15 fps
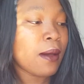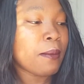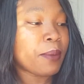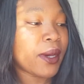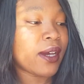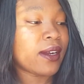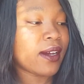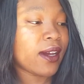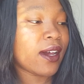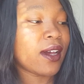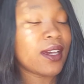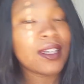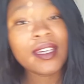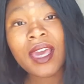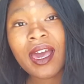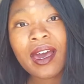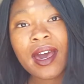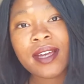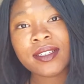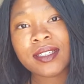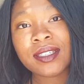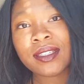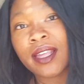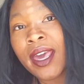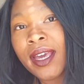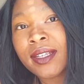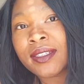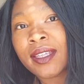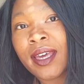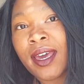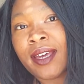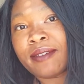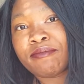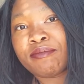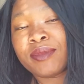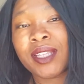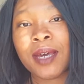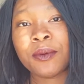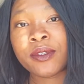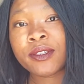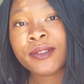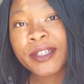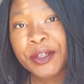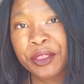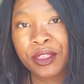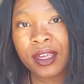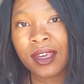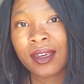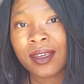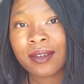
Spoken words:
But yeah, I just like that was a real thing.